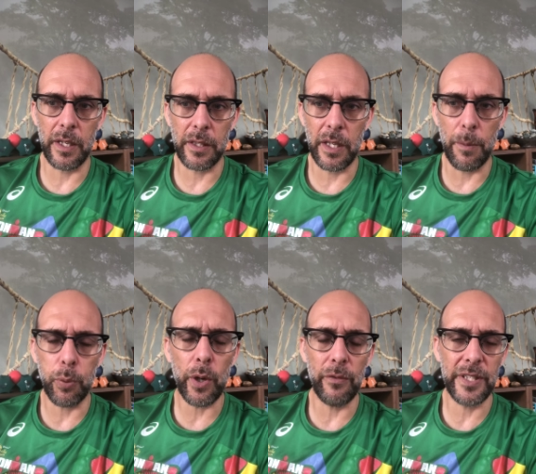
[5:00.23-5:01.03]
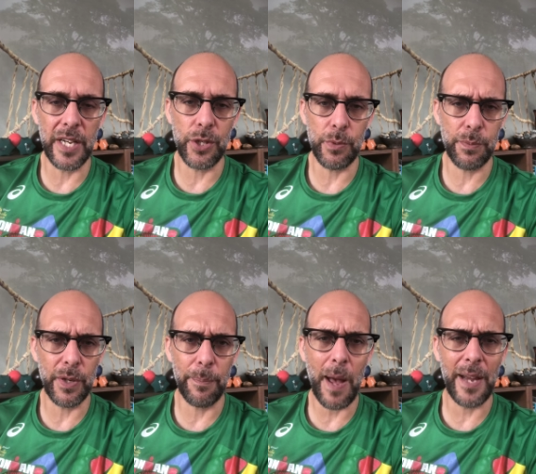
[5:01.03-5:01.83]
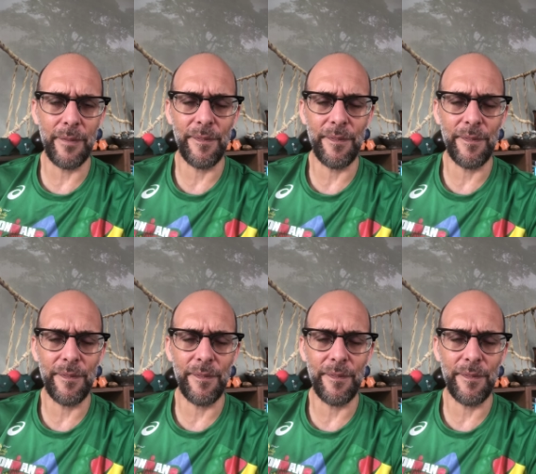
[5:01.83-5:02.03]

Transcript: the, the employee retention was pretty bad.